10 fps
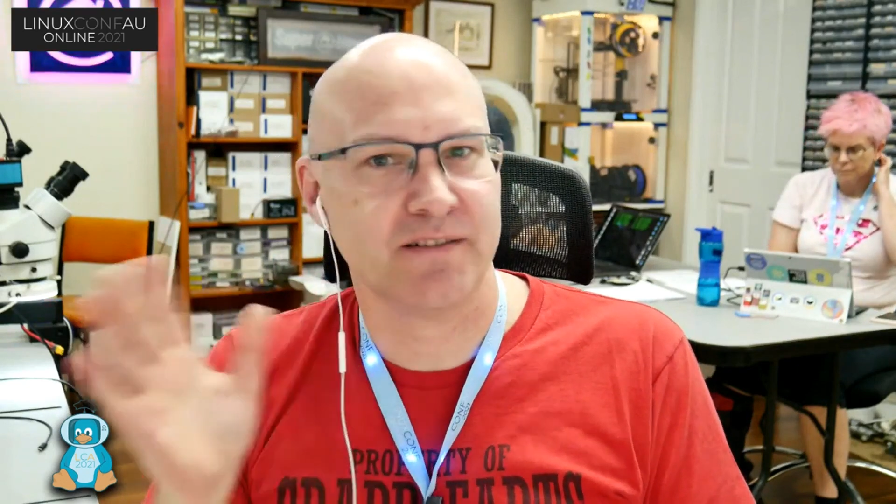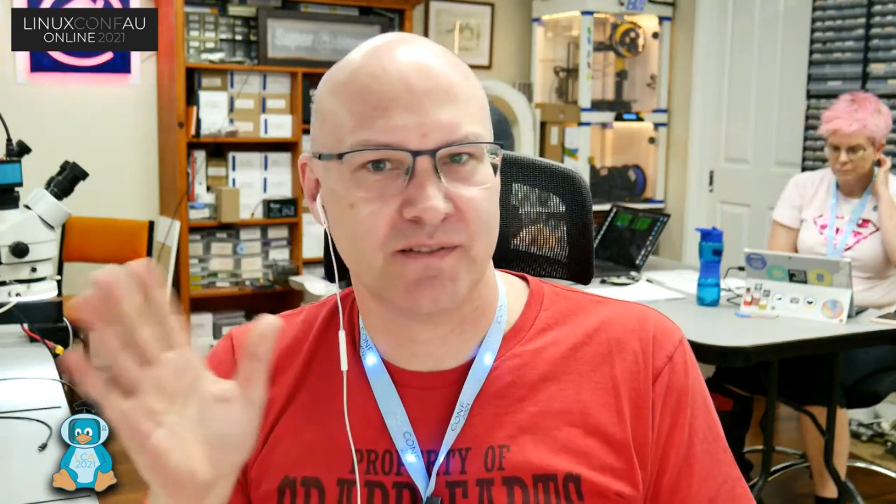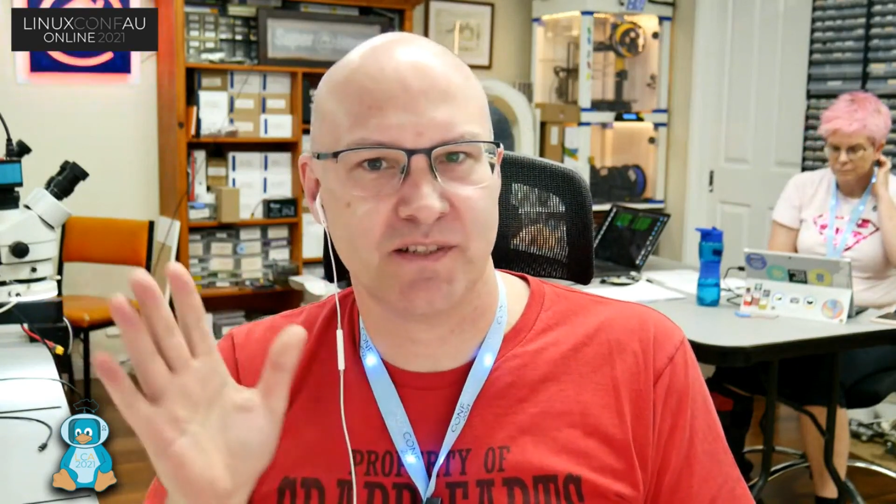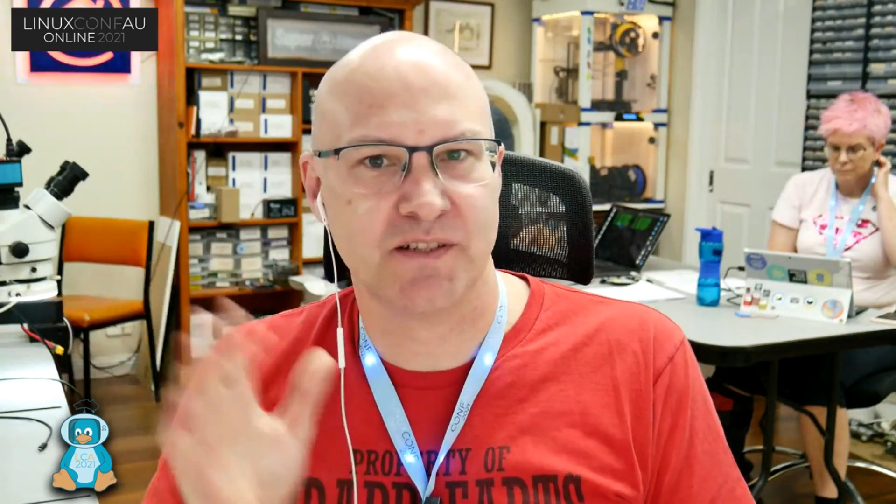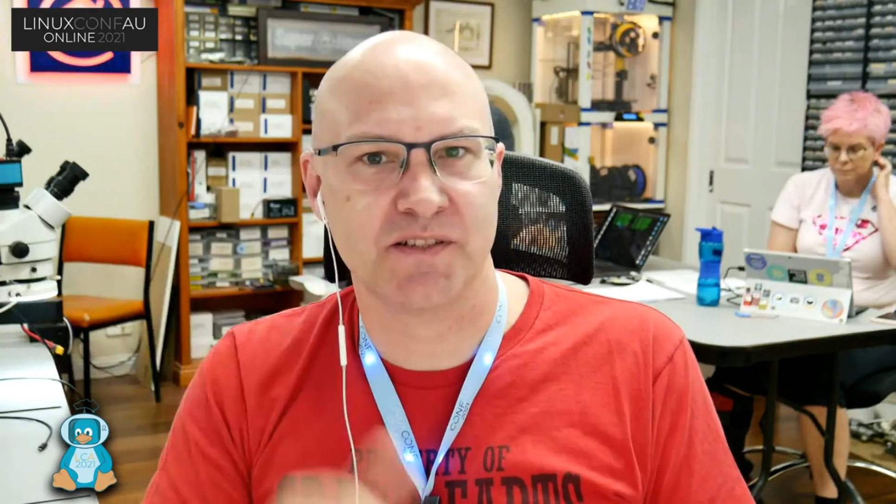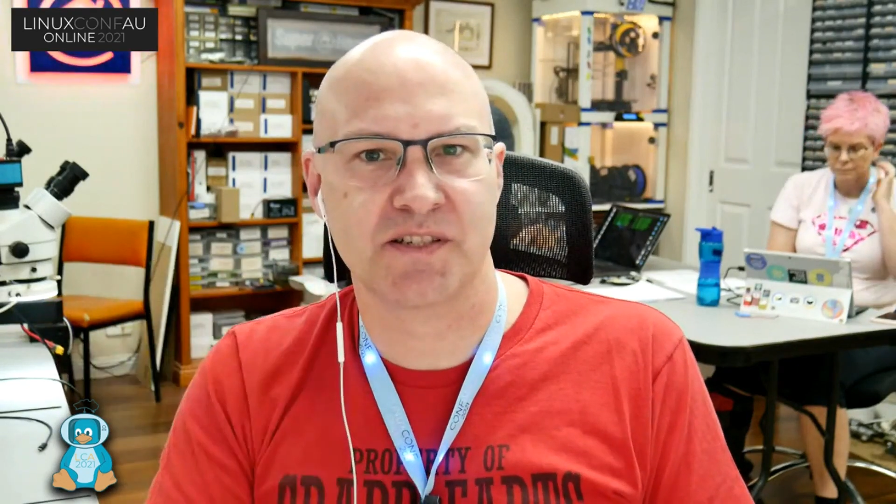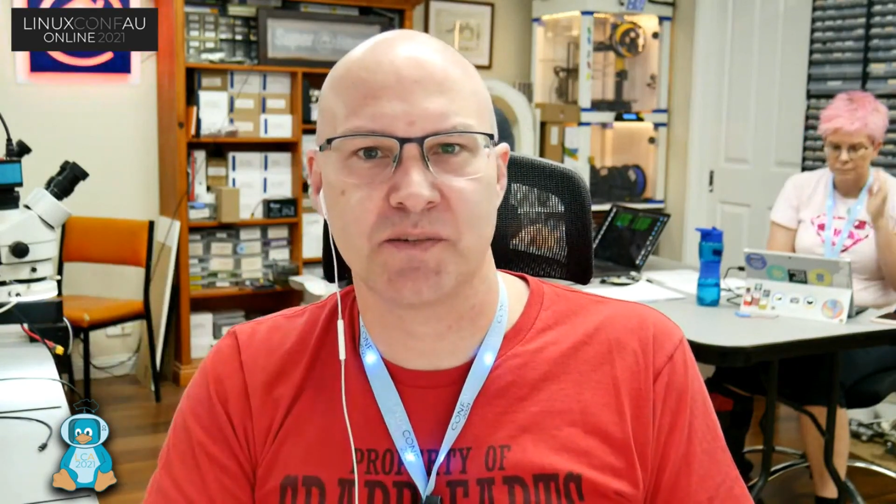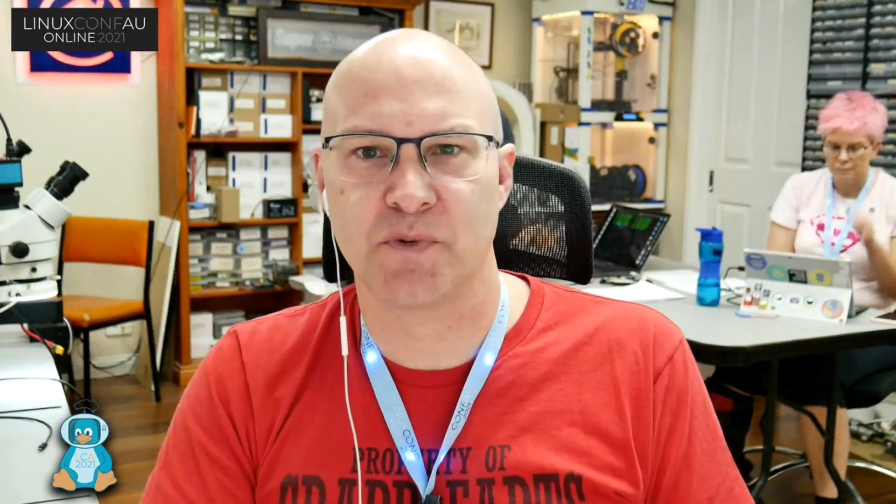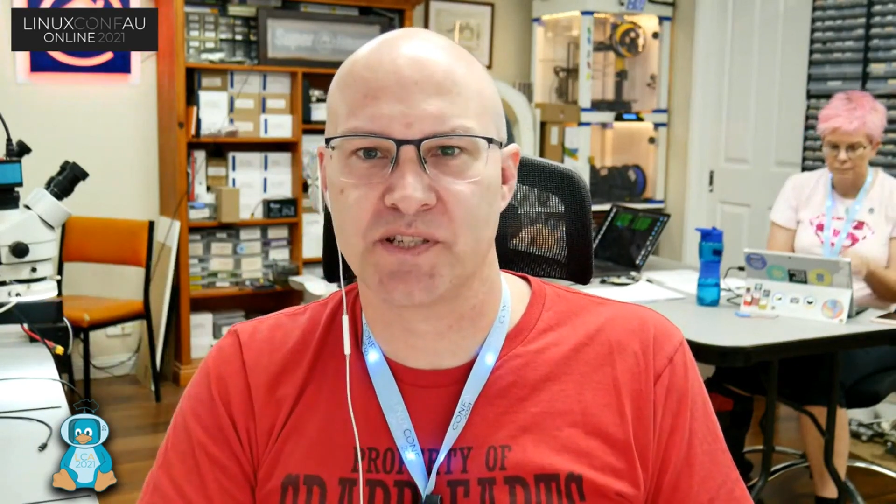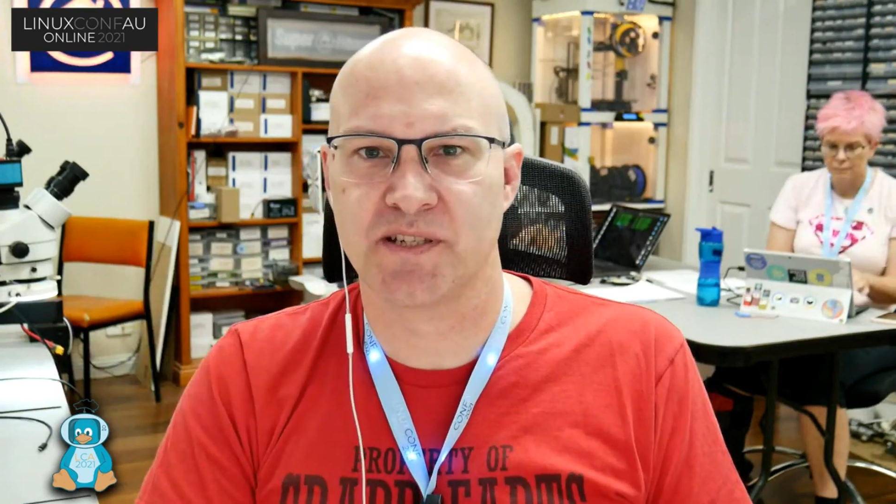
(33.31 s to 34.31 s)
here's the
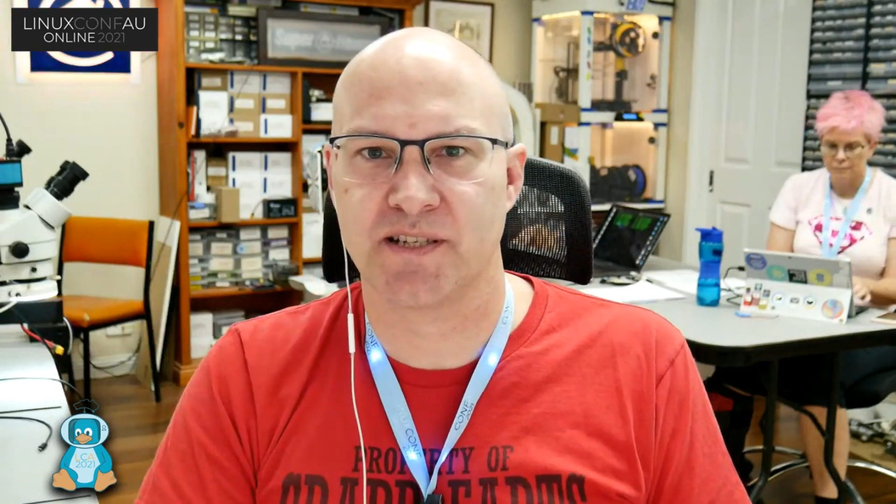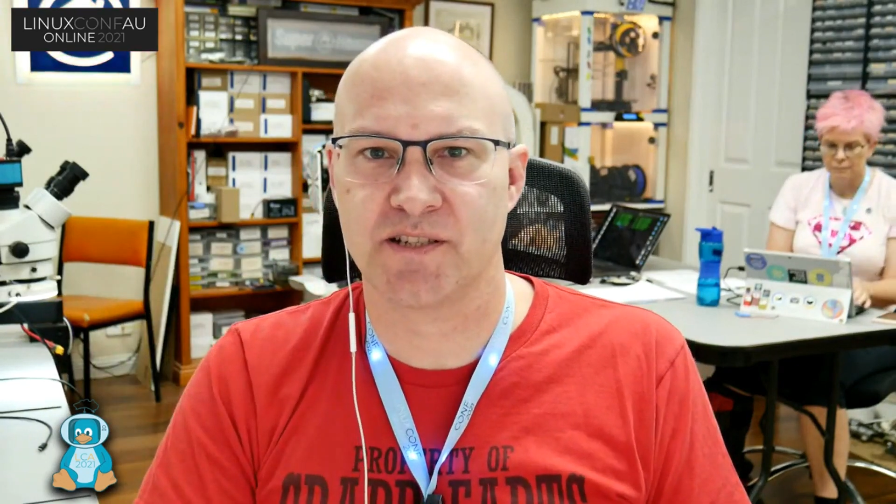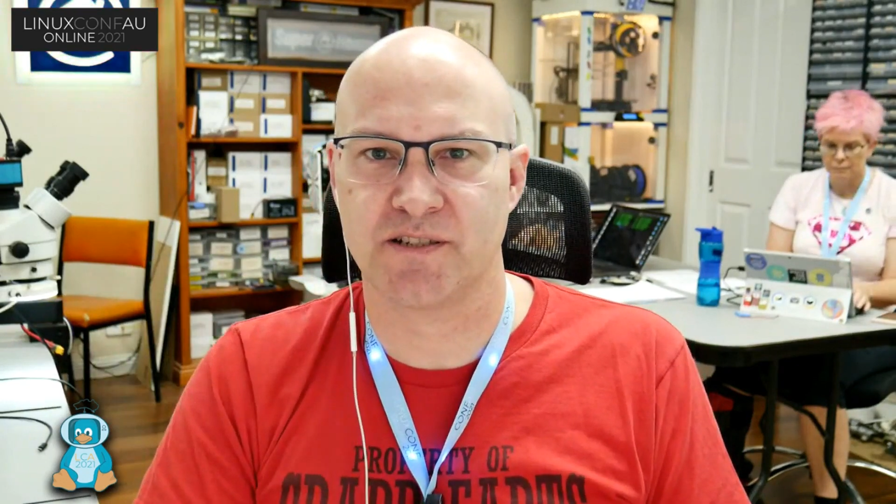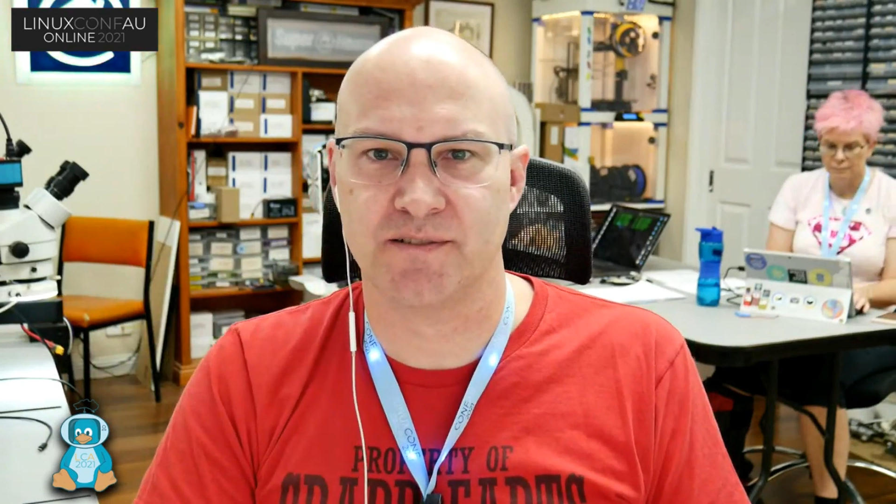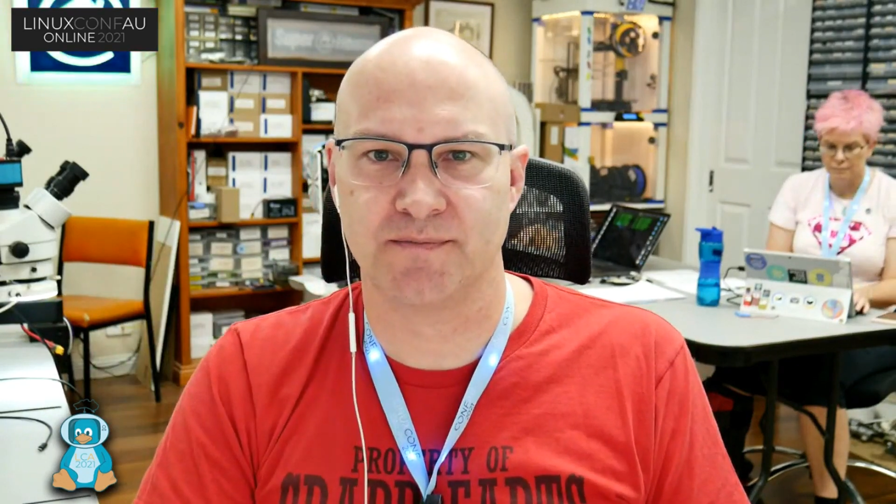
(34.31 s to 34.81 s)
presentation.